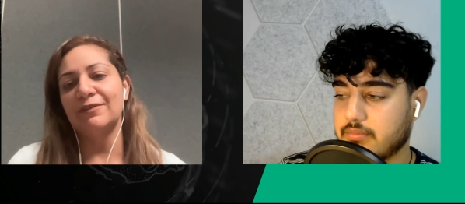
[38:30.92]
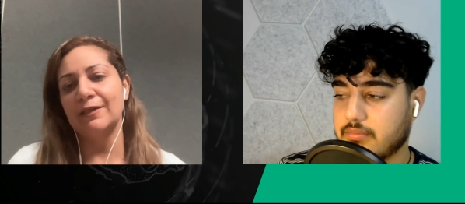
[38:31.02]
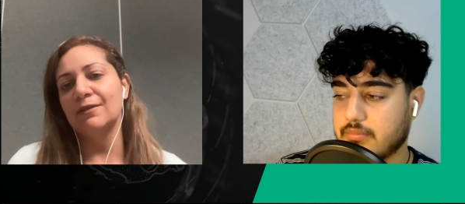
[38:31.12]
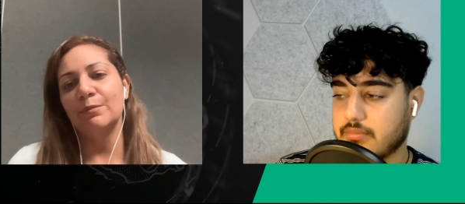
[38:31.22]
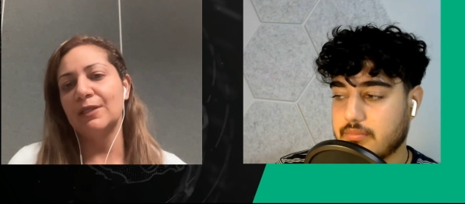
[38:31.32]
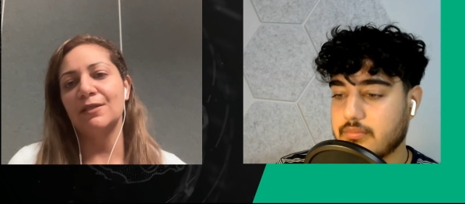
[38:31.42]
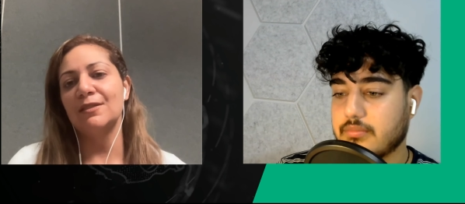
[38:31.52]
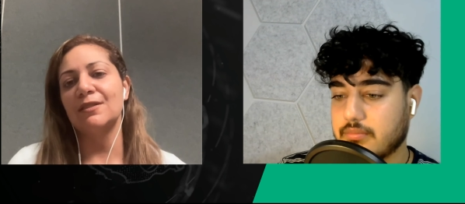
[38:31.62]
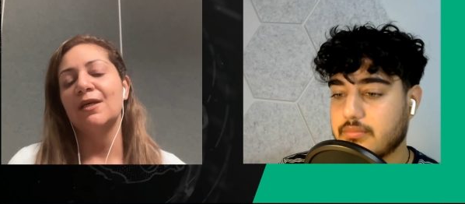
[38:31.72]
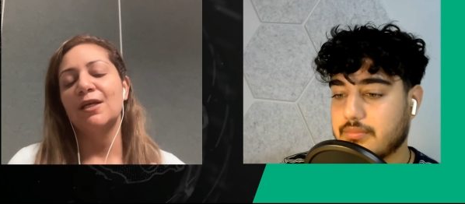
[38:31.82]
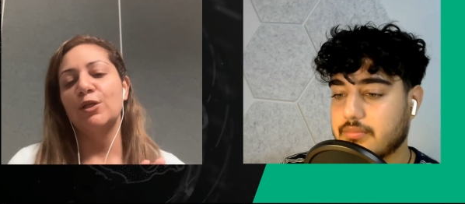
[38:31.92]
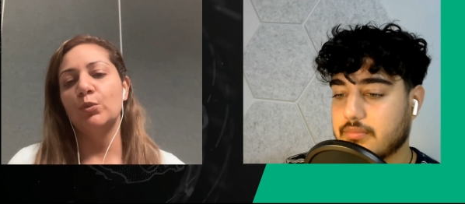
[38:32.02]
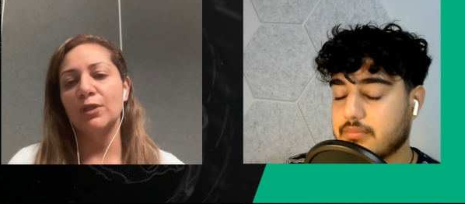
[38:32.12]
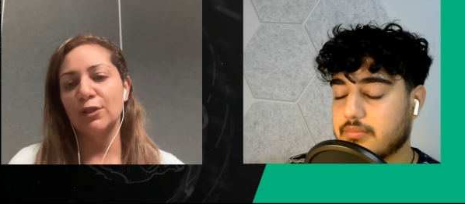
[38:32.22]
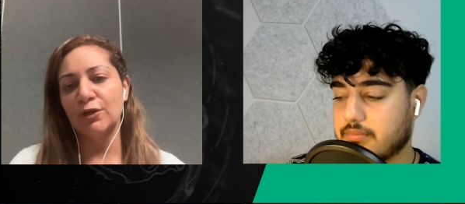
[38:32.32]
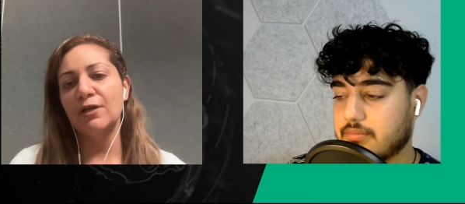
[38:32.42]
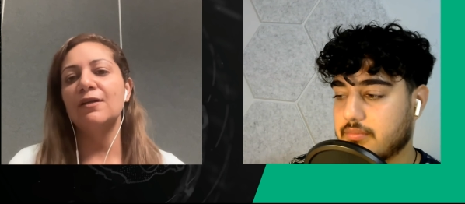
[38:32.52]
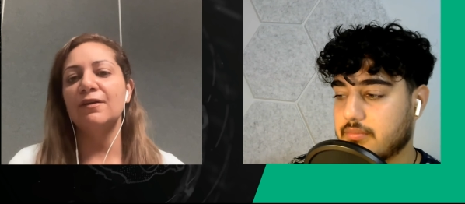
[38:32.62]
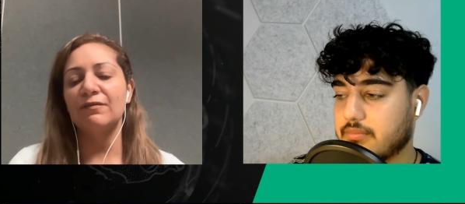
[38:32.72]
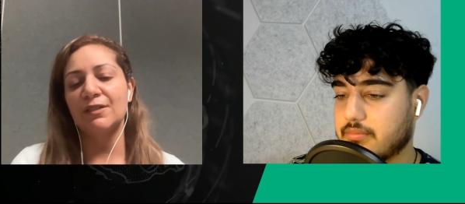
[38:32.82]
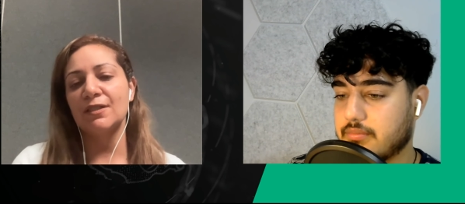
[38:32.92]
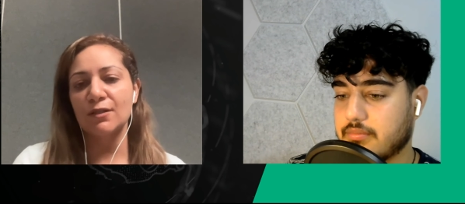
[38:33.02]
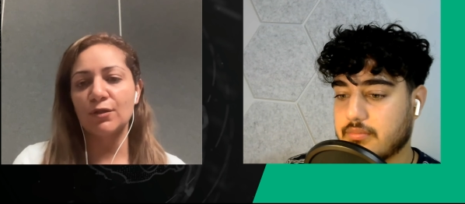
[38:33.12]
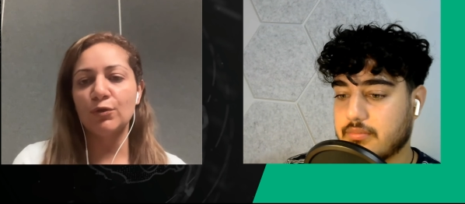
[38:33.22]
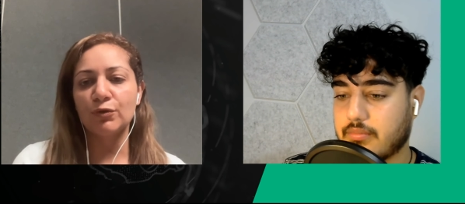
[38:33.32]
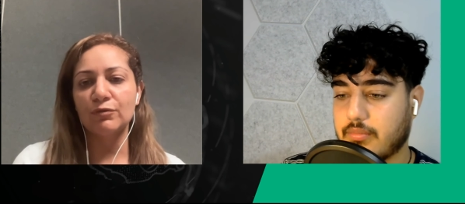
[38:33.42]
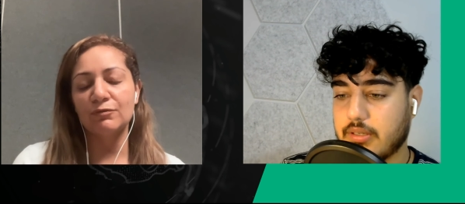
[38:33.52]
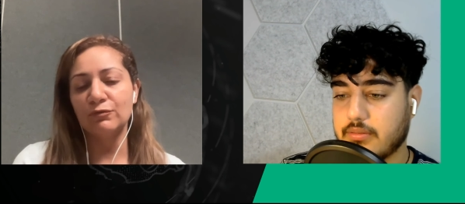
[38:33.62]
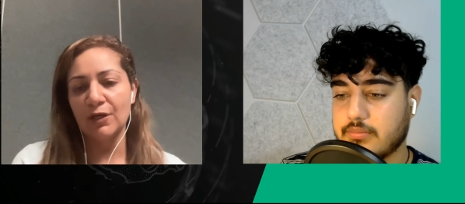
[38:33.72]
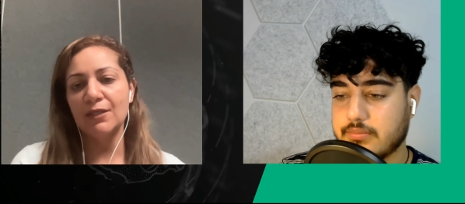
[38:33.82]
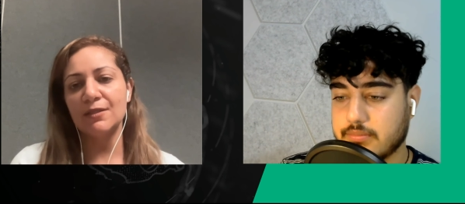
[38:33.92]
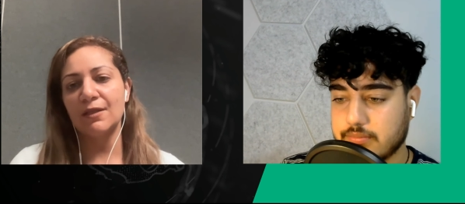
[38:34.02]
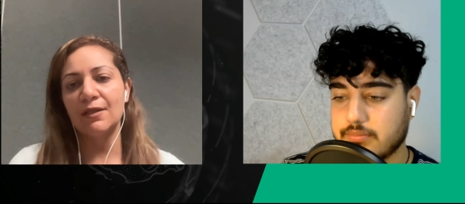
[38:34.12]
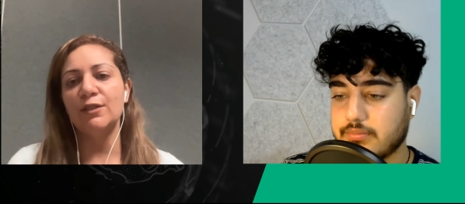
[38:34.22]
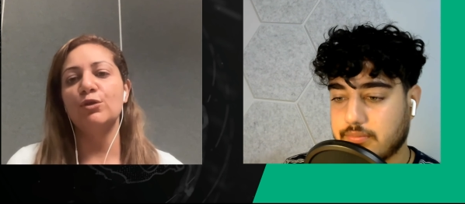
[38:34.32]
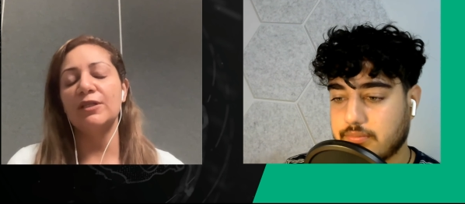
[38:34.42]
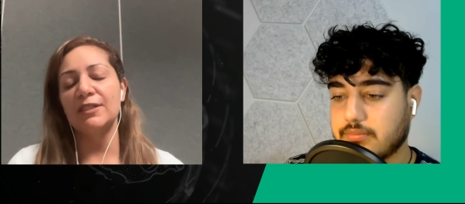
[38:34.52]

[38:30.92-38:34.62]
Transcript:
Speaker 1: fail because you will learn if it doesn't go right and then you